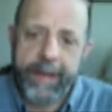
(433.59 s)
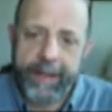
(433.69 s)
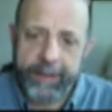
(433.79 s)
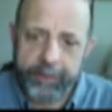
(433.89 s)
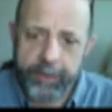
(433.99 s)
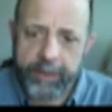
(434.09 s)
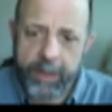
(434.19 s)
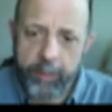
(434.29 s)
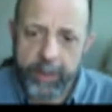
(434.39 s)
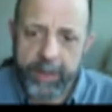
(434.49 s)
And during
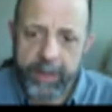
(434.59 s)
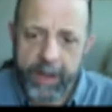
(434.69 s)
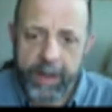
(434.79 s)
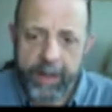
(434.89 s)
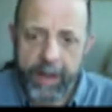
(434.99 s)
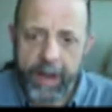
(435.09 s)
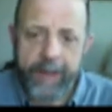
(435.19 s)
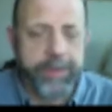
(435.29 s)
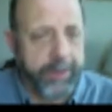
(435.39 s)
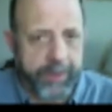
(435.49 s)
that week,
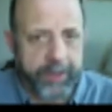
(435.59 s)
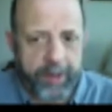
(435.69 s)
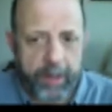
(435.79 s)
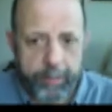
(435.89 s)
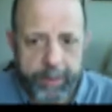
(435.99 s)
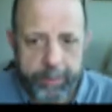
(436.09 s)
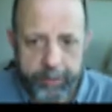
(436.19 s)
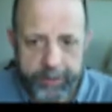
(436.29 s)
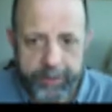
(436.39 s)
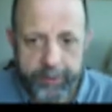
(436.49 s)
I think that's how
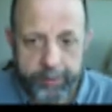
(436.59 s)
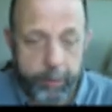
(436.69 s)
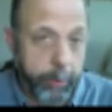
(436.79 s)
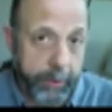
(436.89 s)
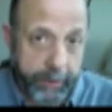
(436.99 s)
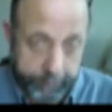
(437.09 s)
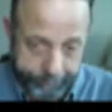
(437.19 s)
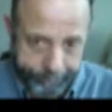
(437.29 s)
people did this mobily,